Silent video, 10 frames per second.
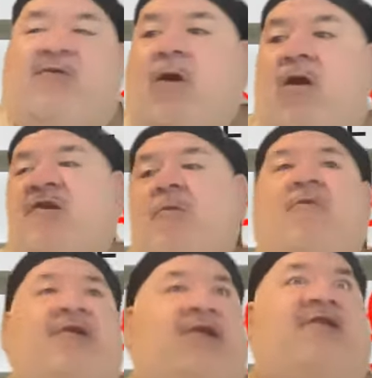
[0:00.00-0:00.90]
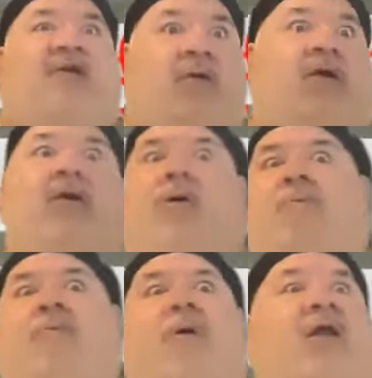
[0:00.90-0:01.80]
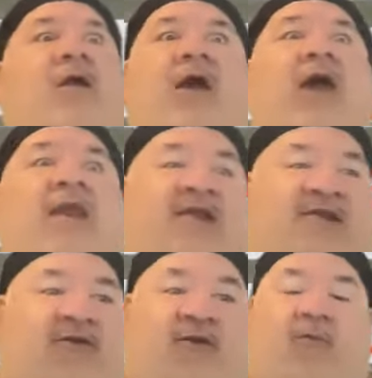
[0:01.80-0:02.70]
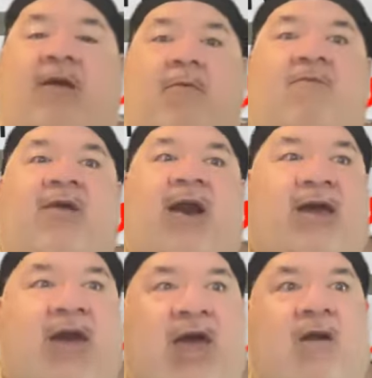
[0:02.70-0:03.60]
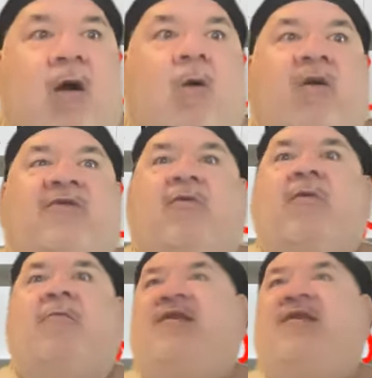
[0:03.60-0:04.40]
It's one of those movies that's but again, it's such a great movie that I can't always remember.